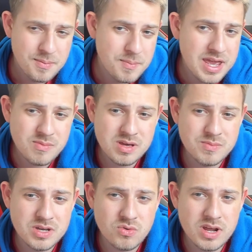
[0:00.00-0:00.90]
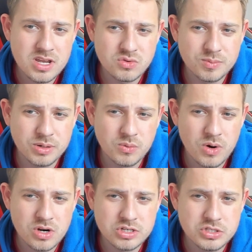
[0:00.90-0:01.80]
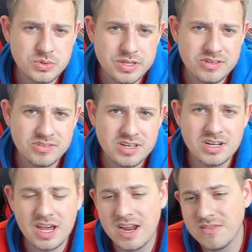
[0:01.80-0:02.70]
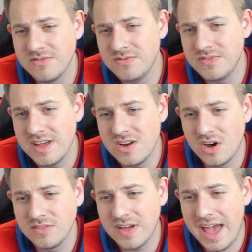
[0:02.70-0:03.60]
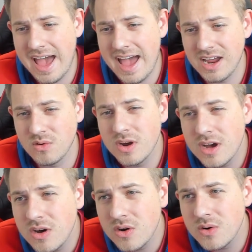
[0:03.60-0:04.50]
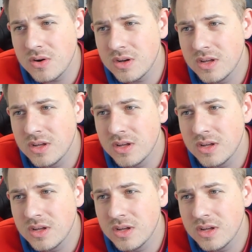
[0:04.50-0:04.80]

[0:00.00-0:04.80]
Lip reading: Maybe mid-range would put 1 or 2 of these in to kind of fend off aggro.